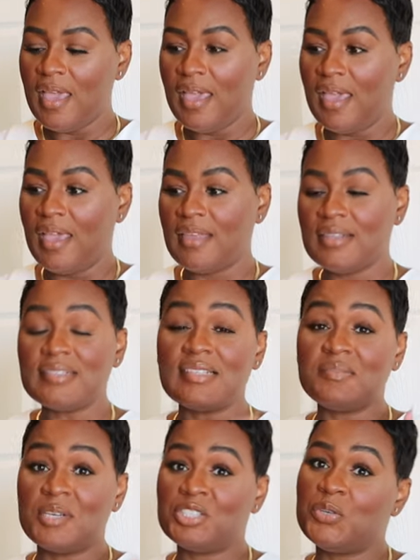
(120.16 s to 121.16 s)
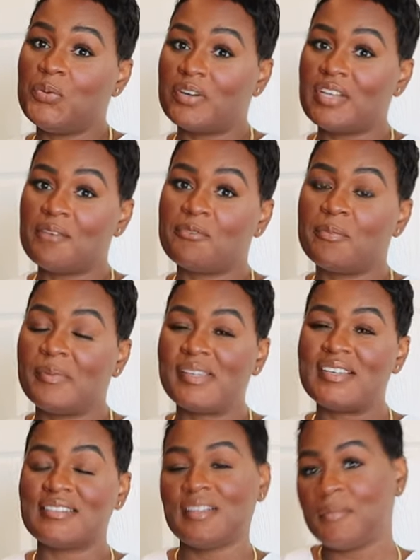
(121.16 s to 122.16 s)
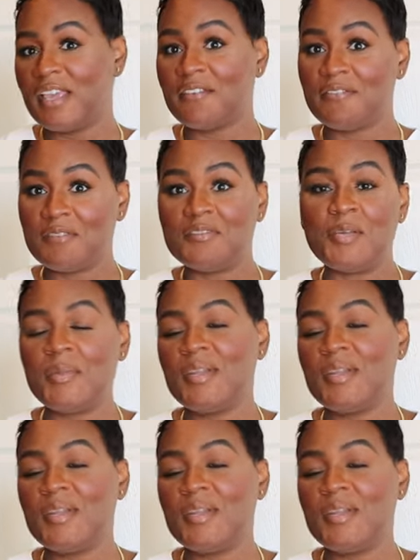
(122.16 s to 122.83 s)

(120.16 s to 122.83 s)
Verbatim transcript: And this especially worked out for me because I'm like 50